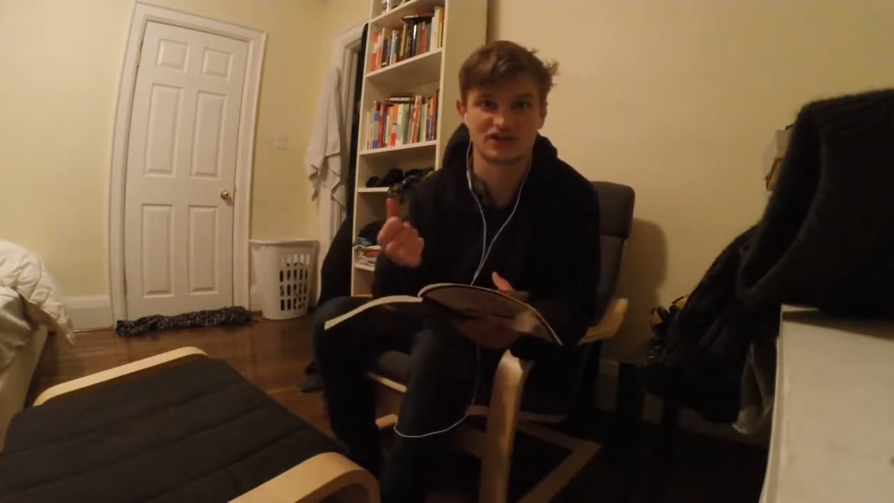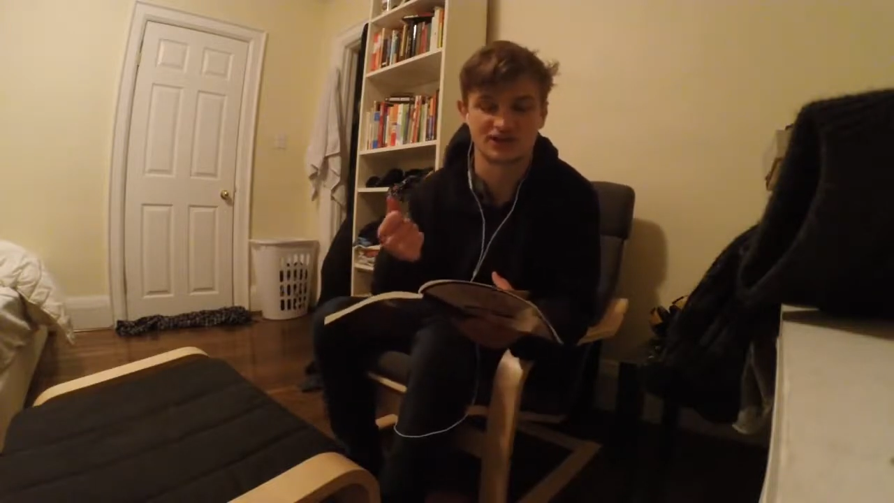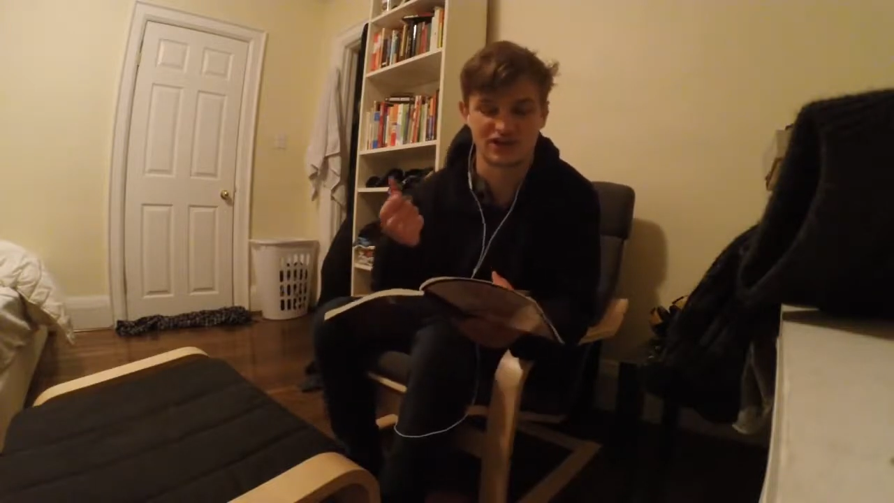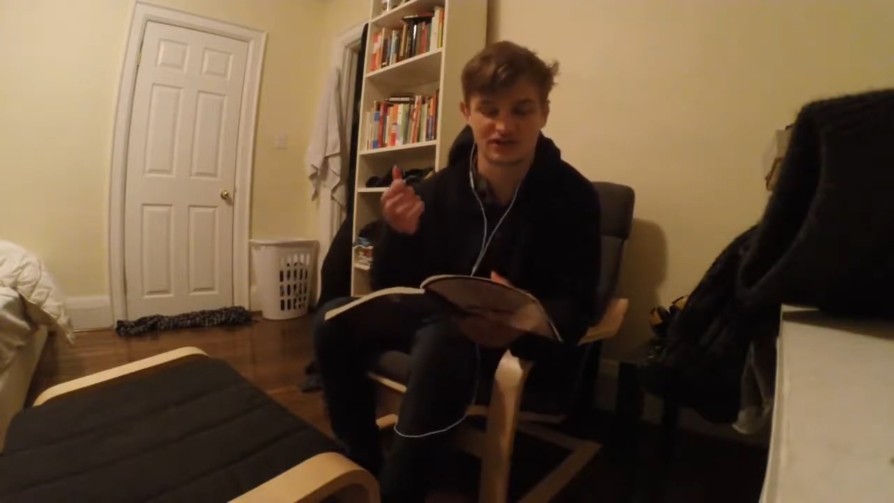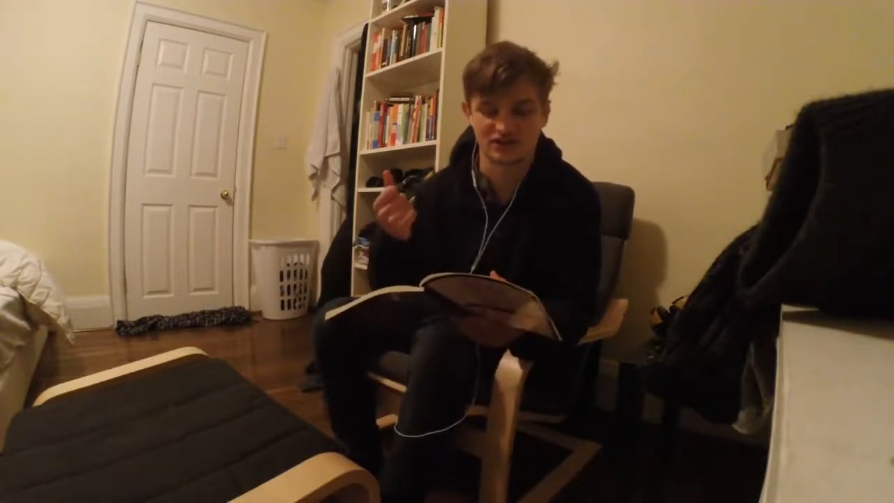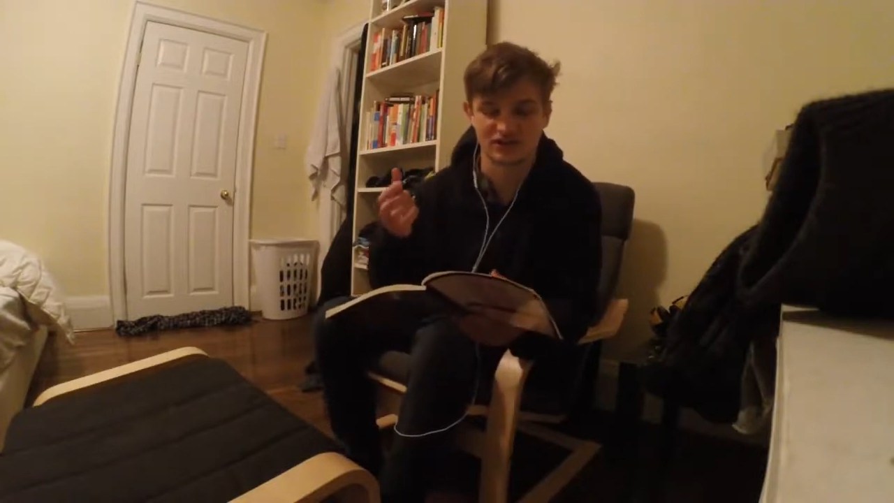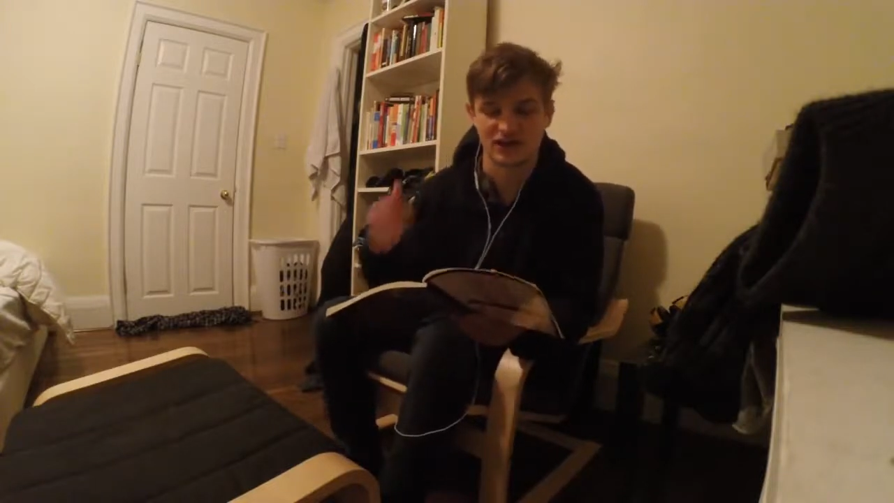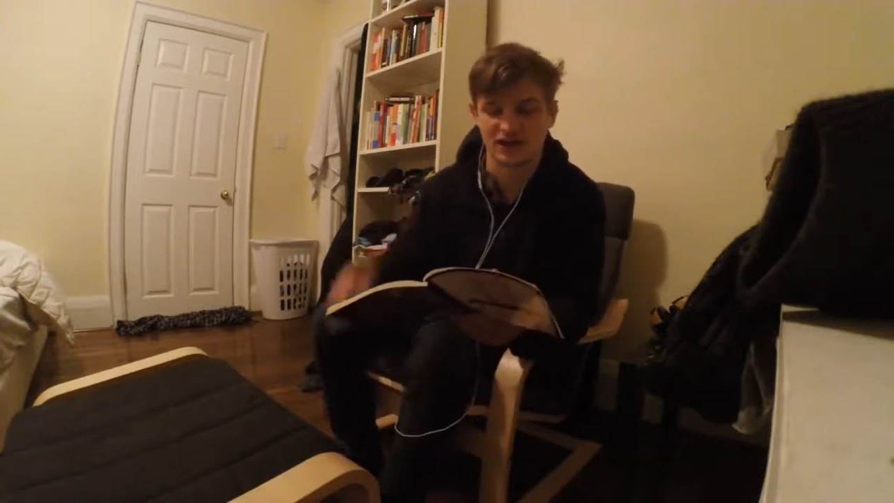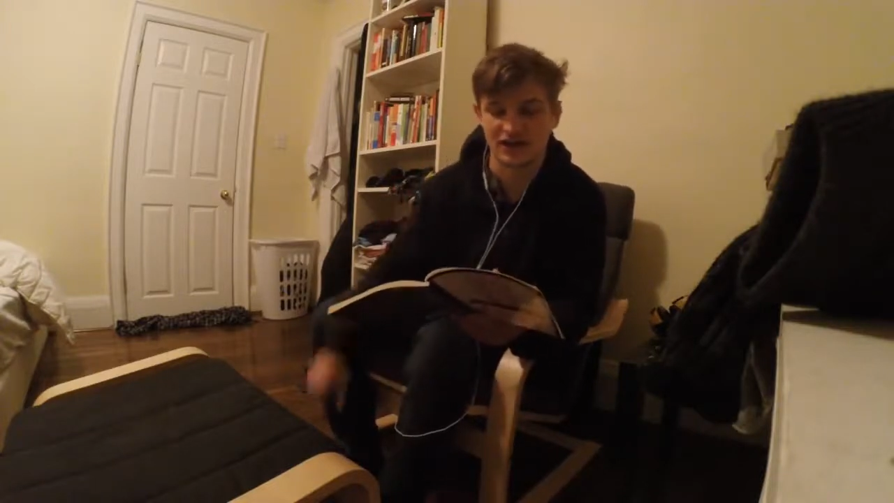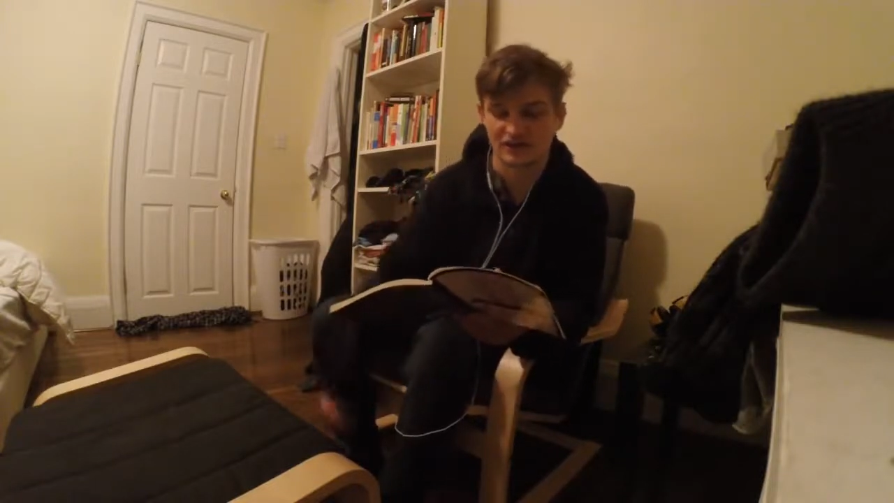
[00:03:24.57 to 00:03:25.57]
is actually the
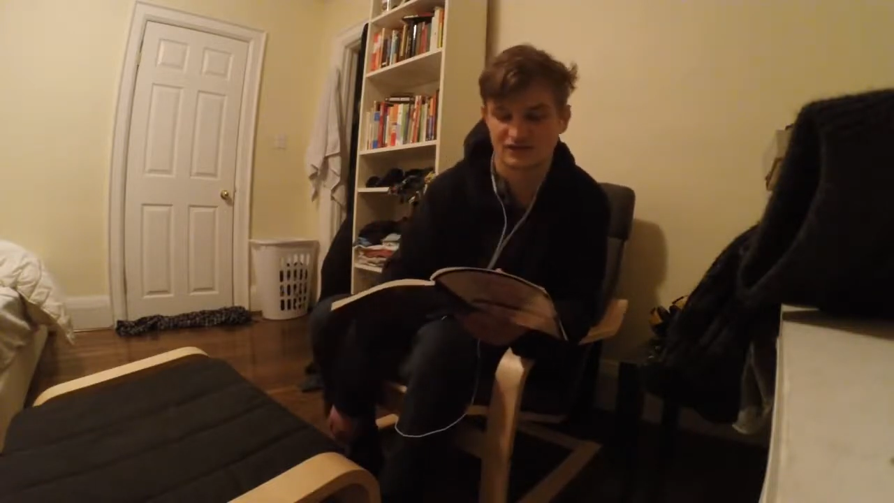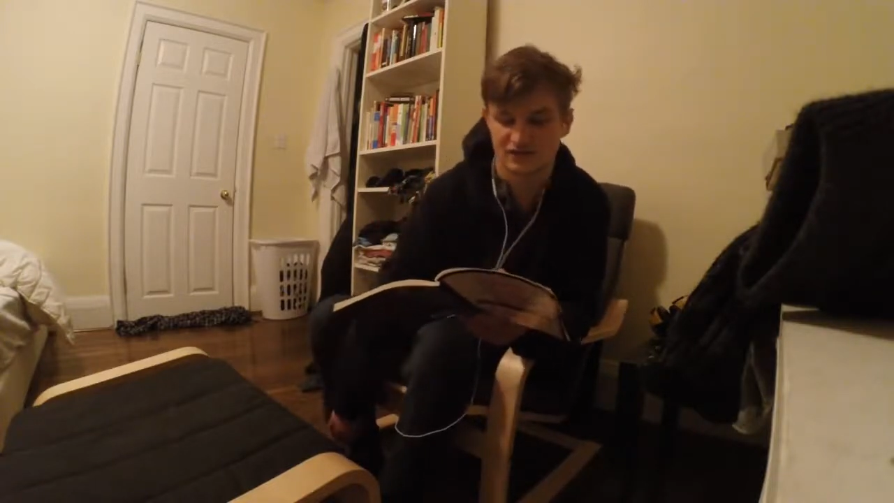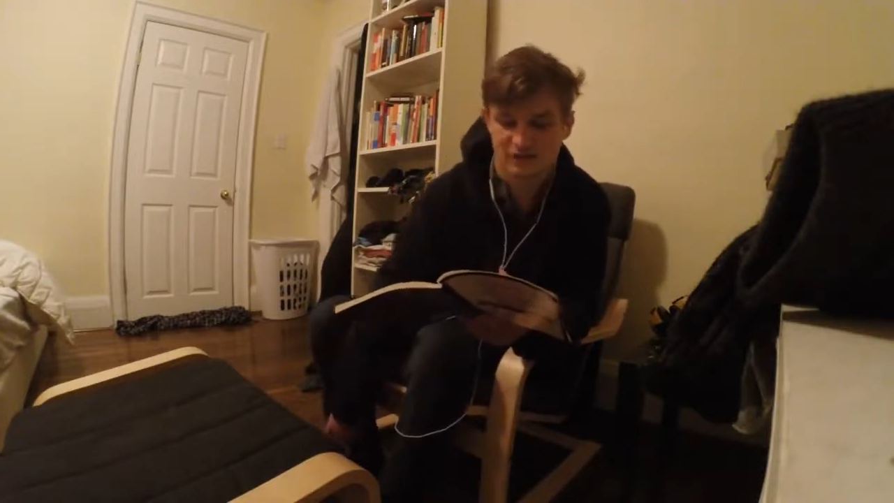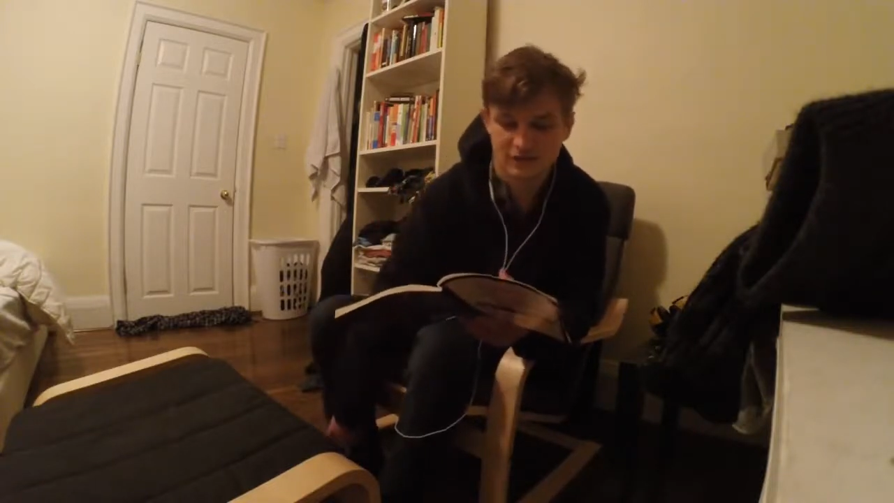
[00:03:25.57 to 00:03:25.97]
highest.